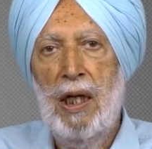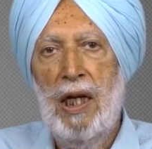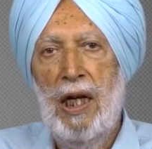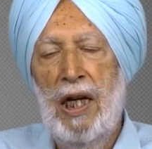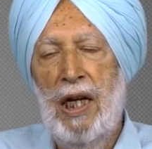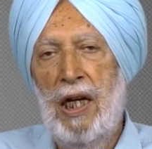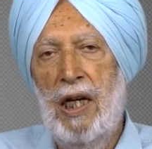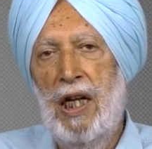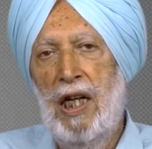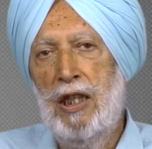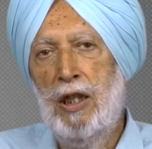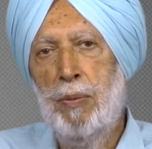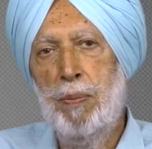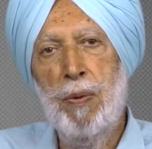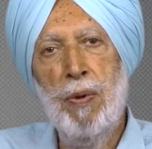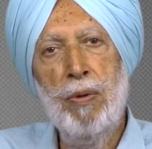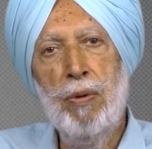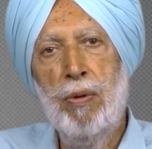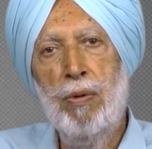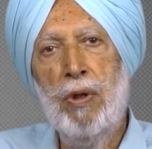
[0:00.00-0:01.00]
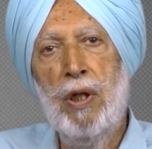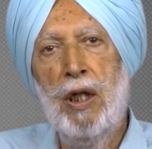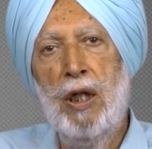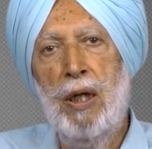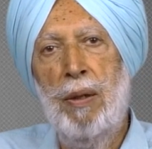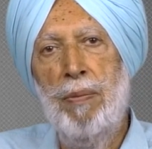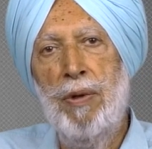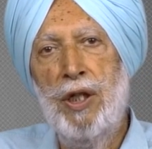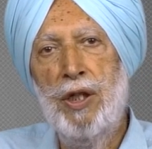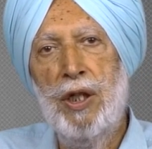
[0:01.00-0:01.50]
And I spoke to the
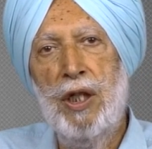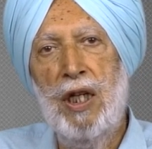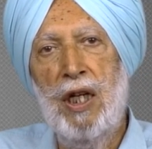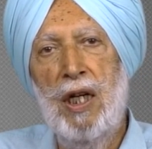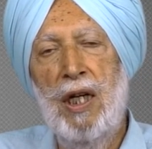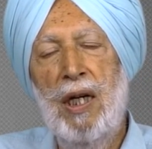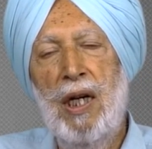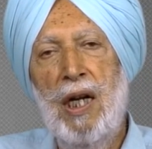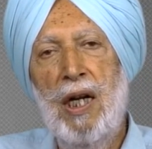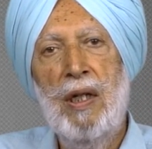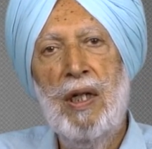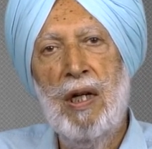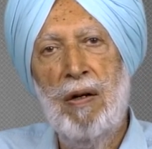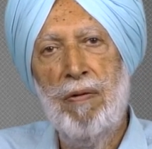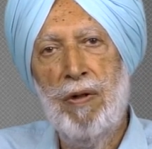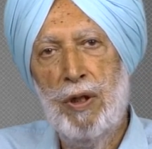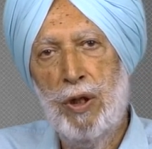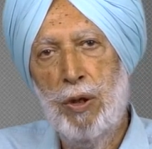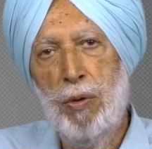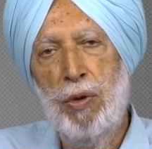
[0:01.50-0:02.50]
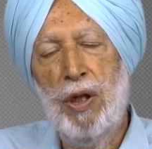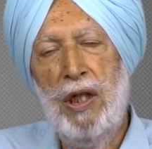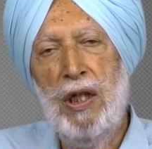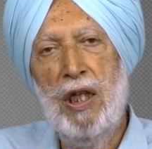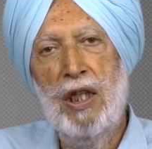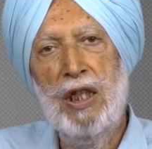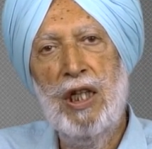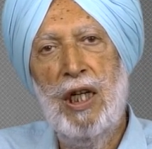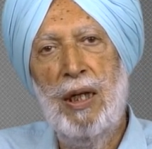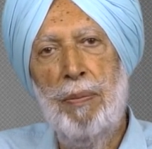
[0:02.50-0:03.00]
commissioner, Conwar
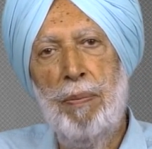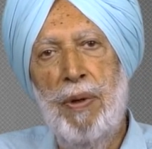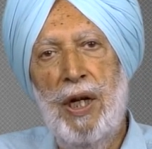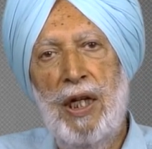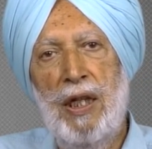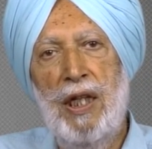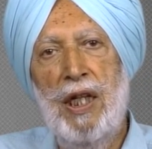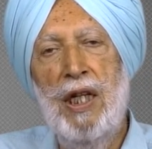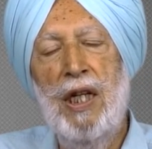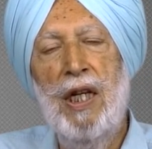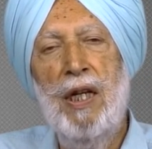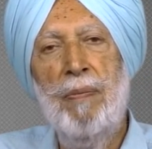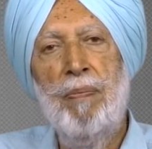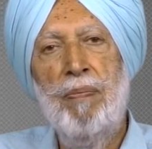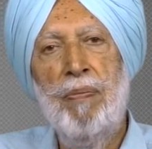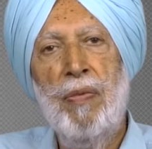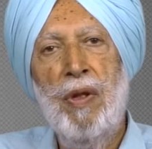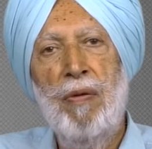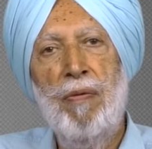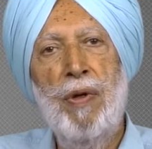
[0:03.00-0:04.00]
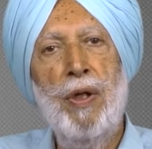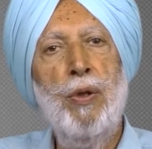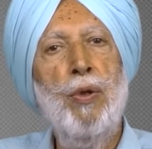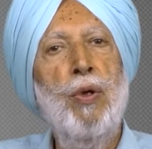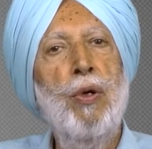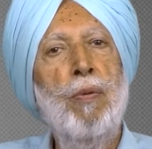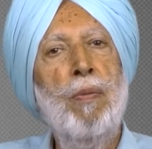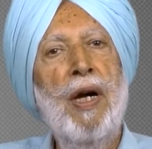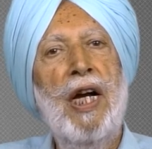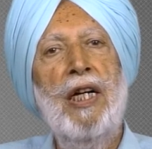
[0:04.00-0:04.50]
Surinder Singh Bedi, with
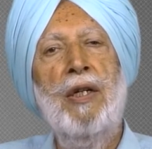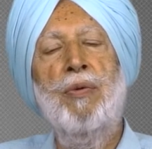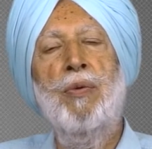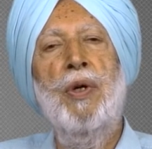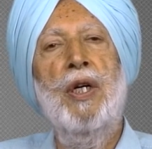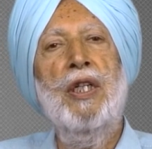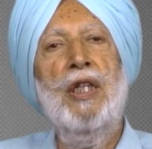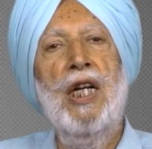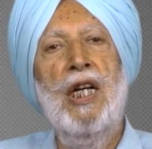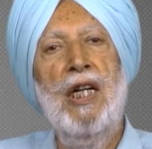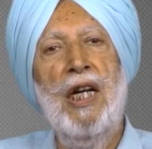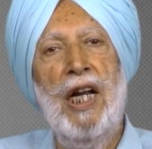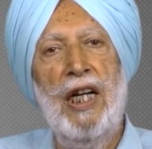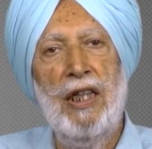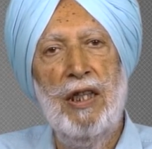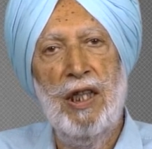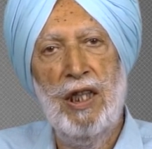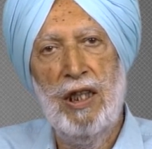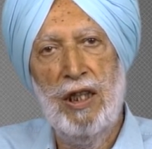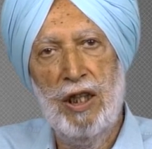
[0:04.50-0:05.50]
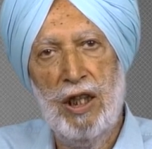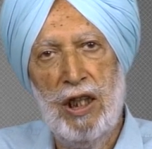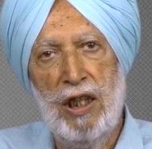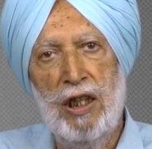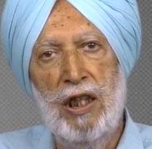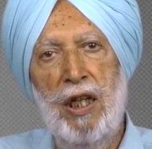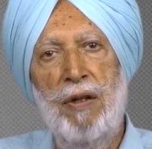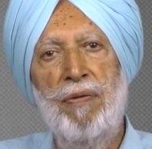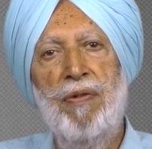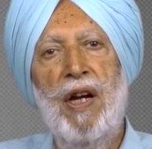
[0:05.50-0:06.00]
whom I had worked in
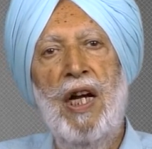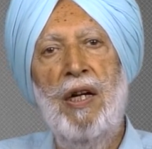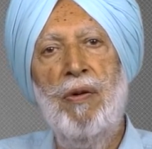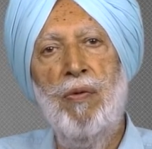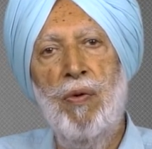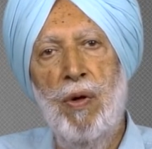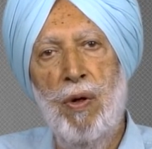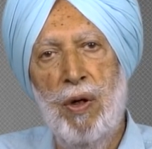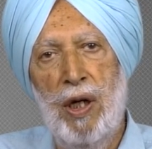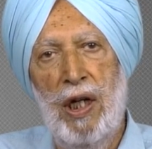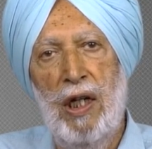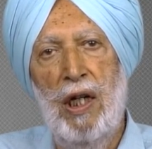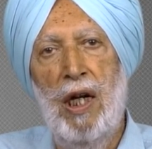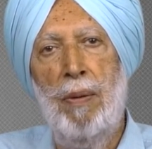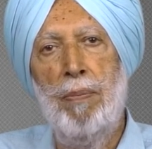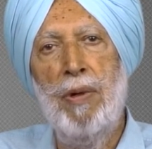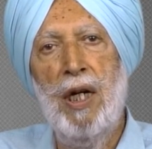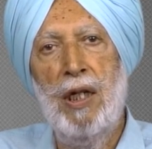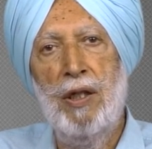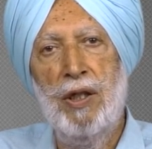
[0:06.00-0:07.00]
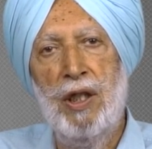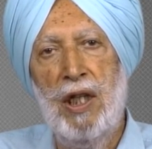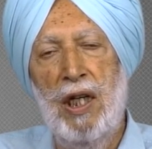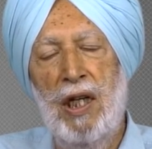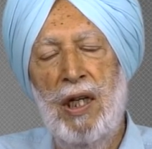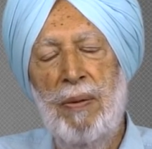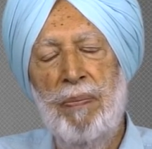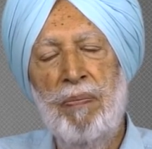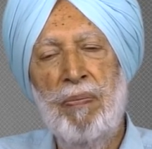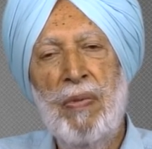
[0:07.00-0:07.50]
1965 war in
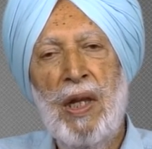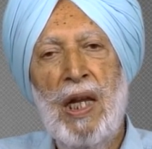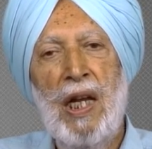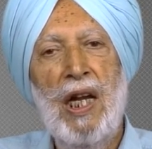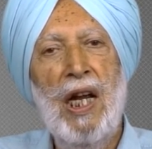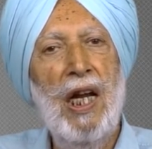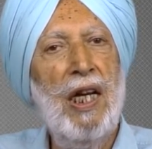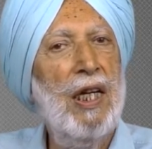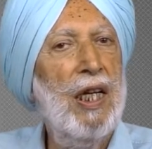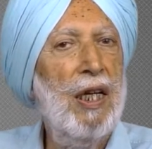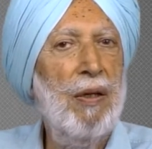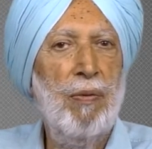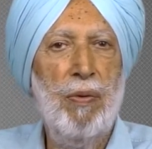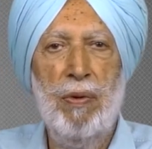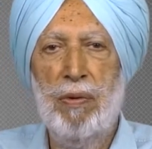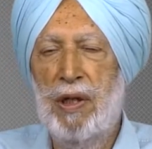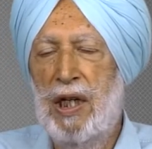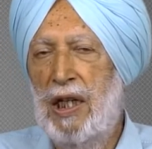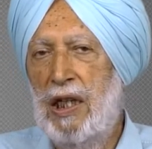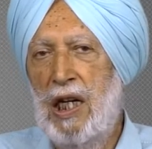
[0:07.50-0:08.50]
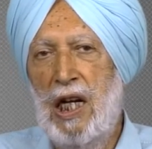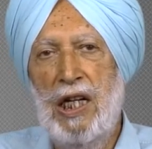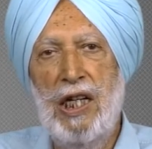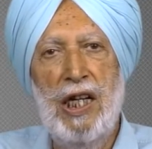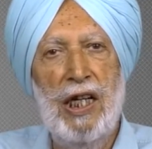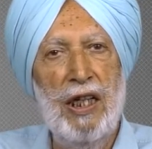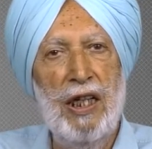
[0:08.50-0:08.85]
Amritsar, and he was readily